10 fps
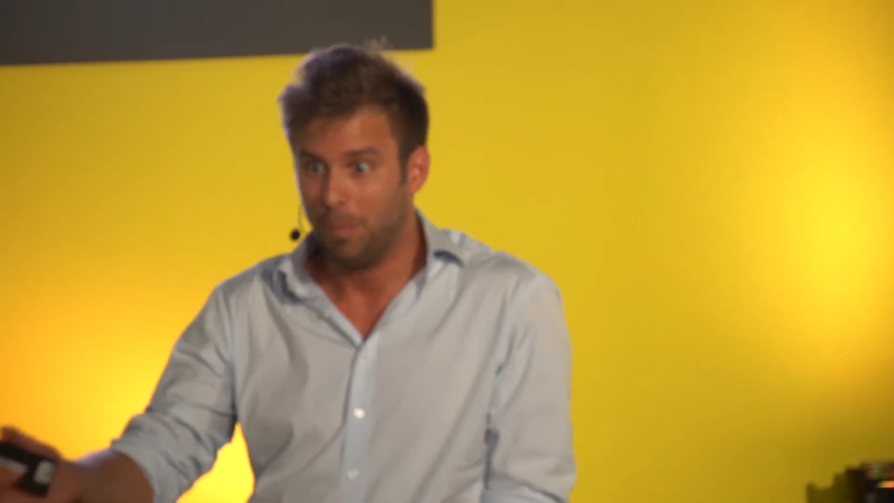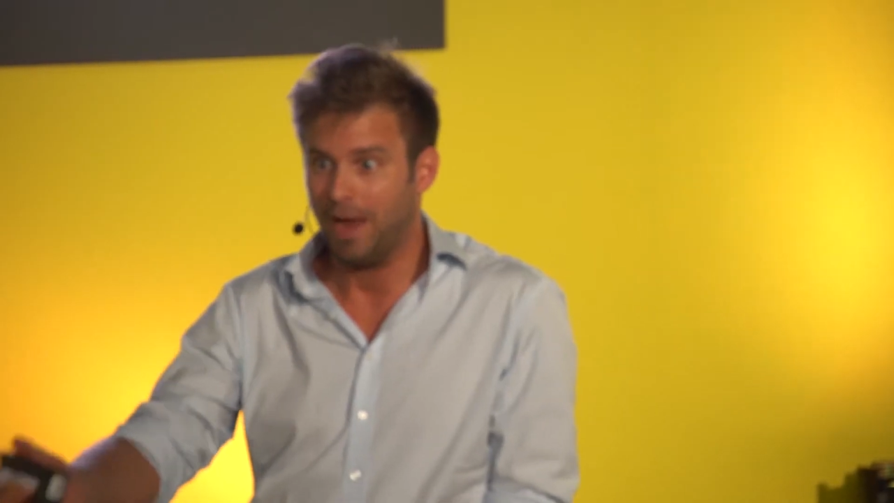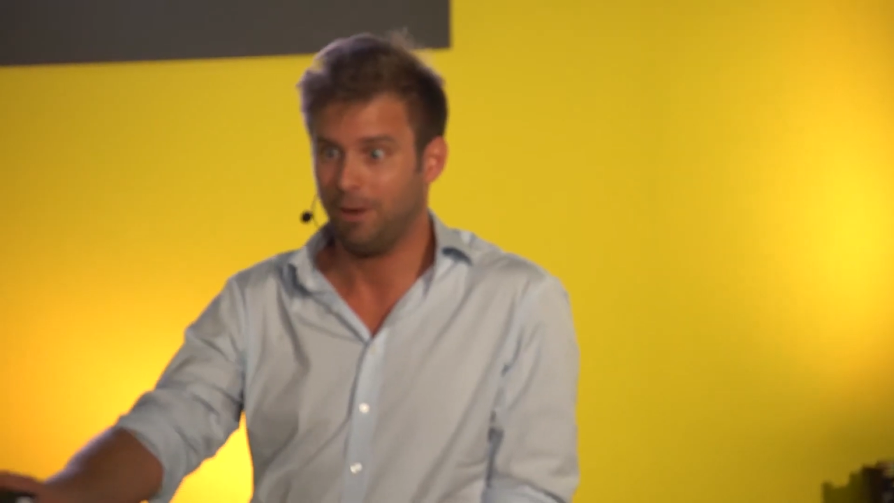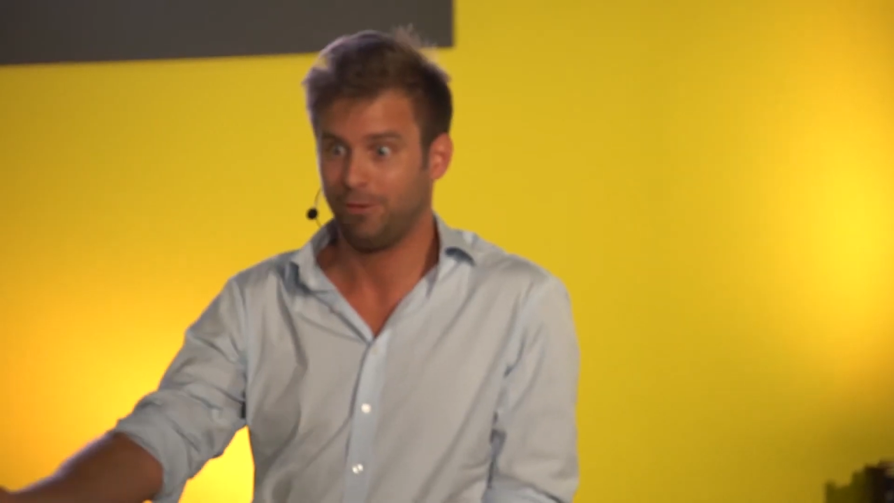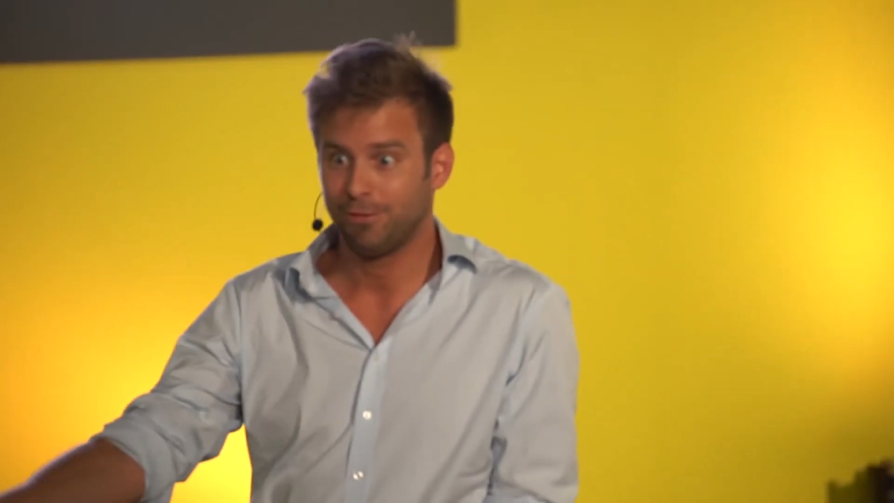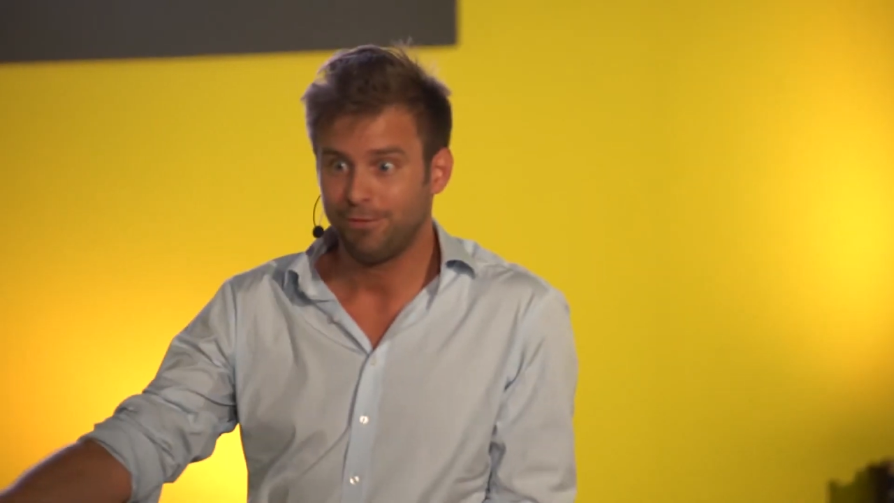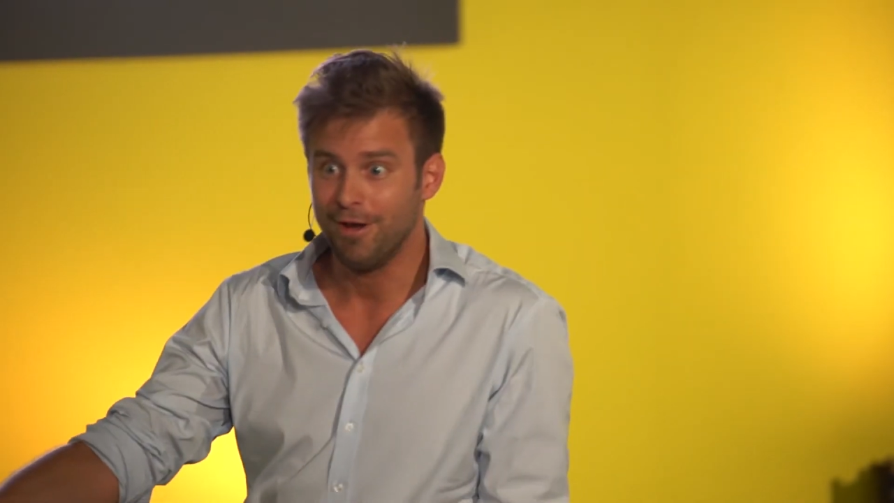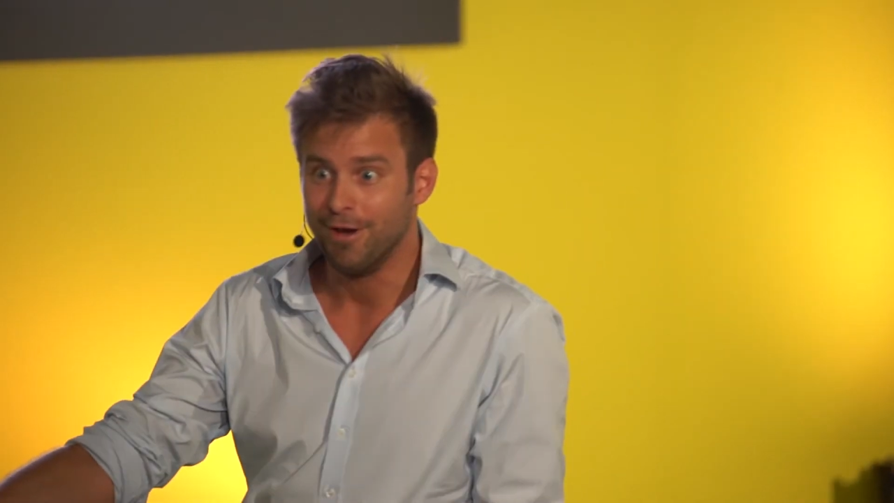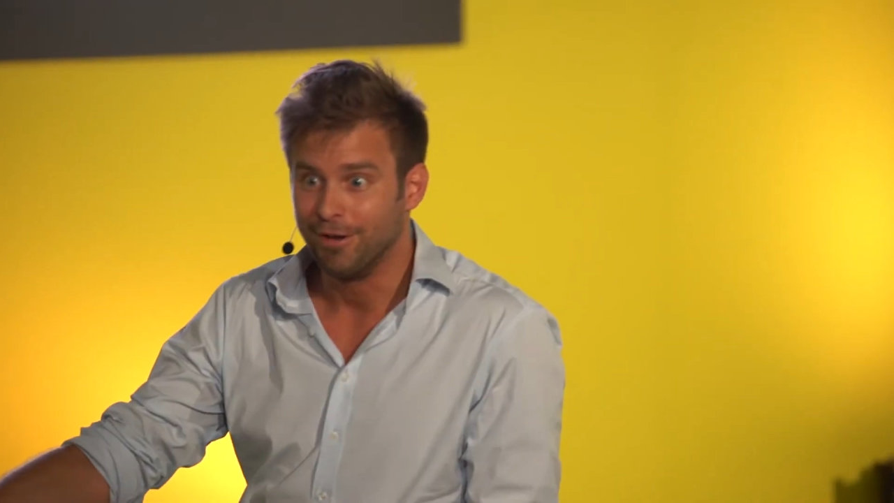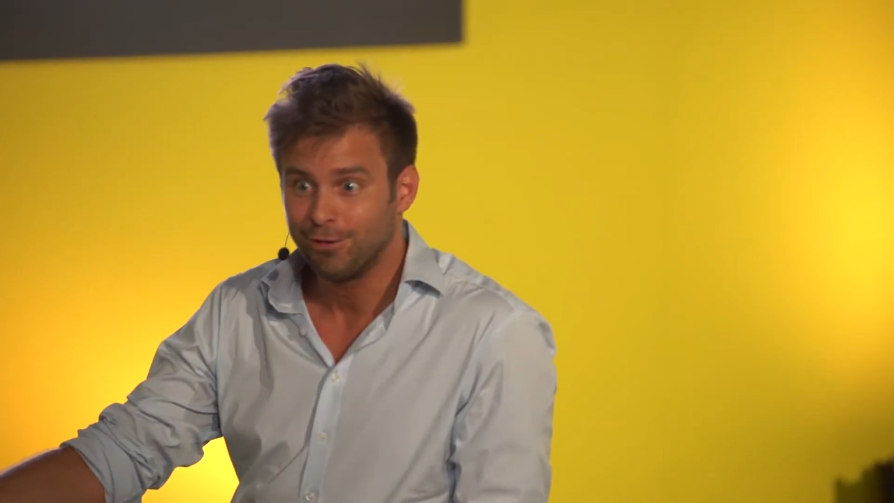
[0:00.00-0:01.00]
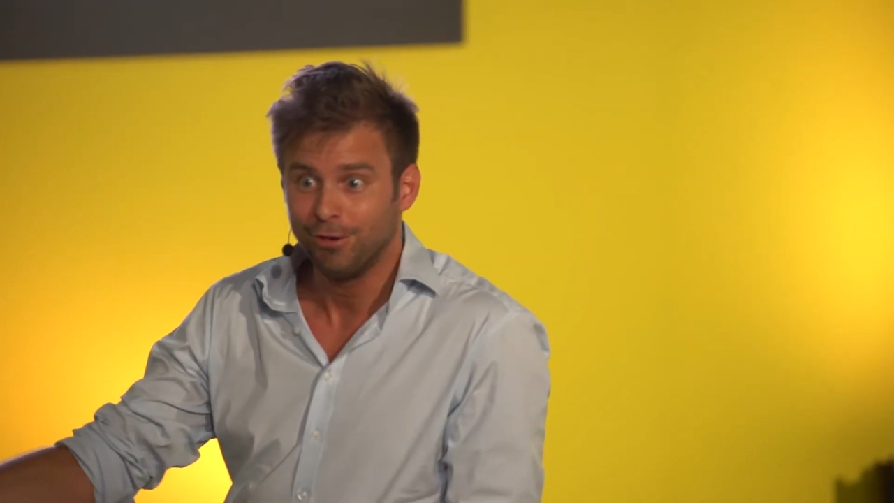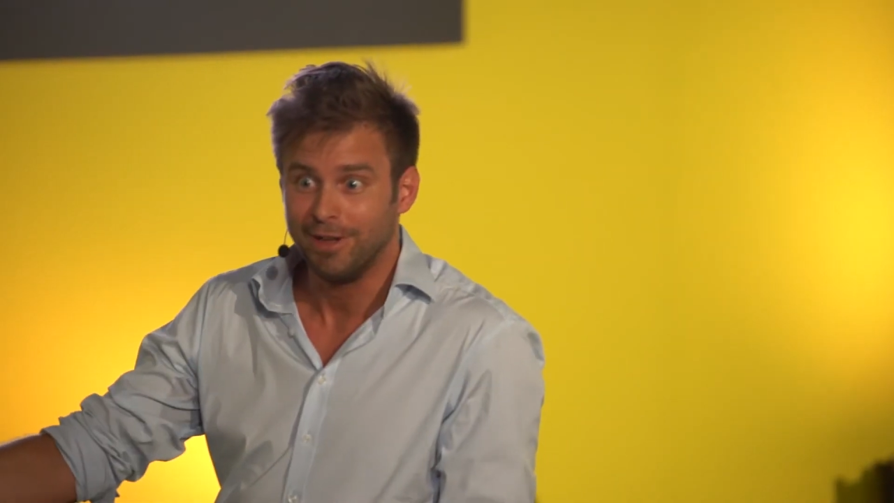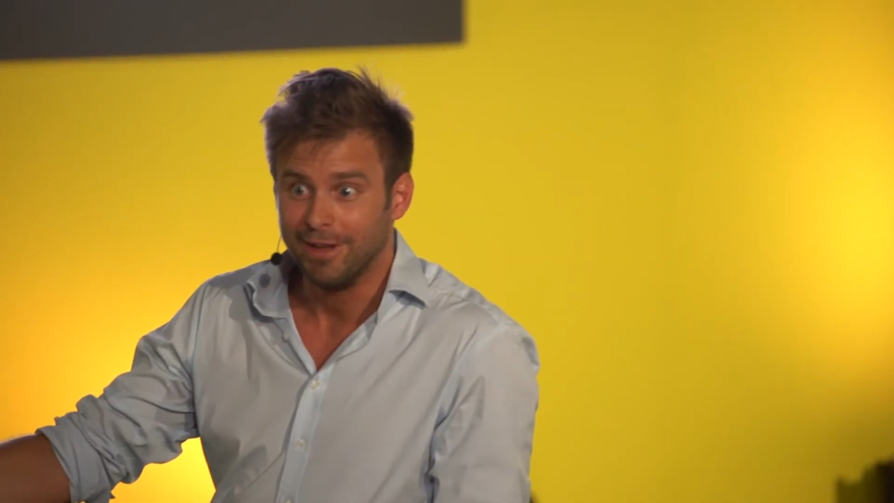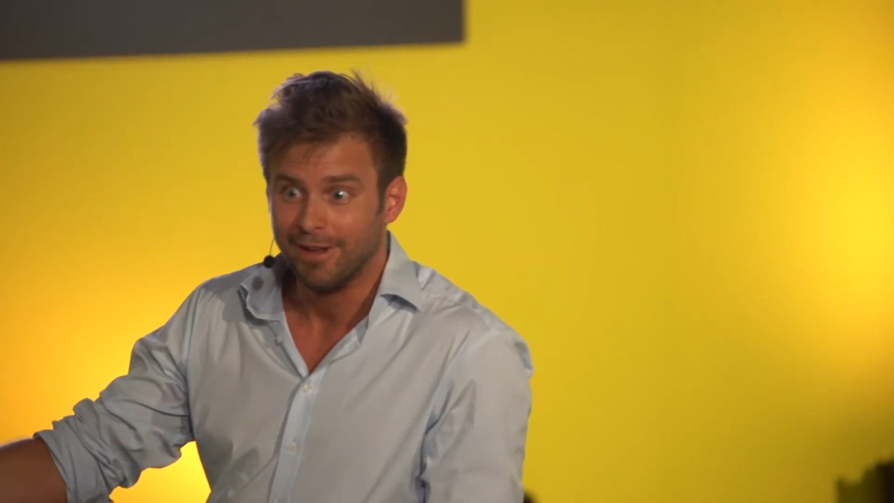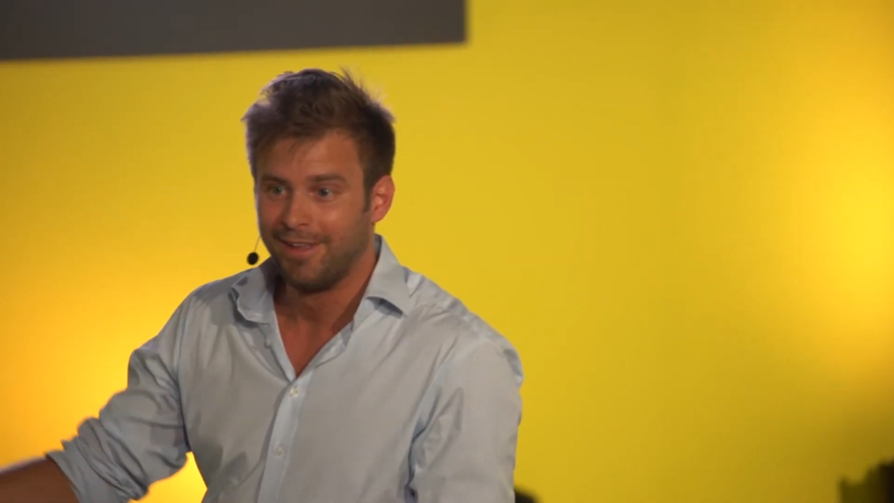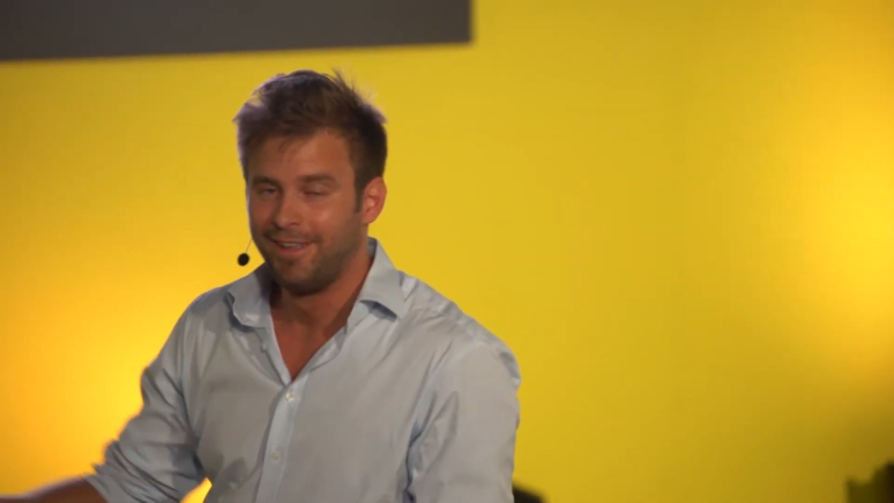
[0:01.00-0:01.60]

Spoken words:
to pay with your phone, surely.